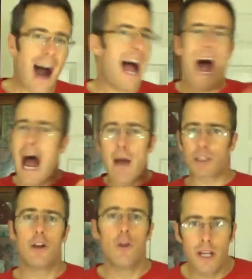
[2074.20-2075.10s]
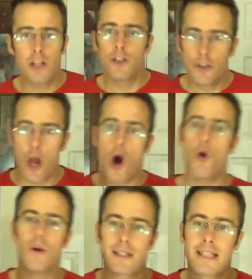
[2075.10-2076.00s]
absolutely no
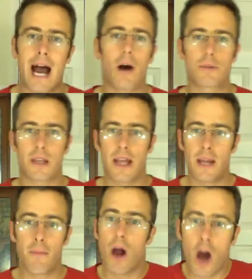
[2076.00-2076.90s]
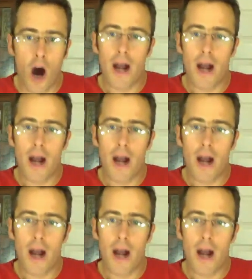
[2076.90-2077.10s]
doubt in my heart,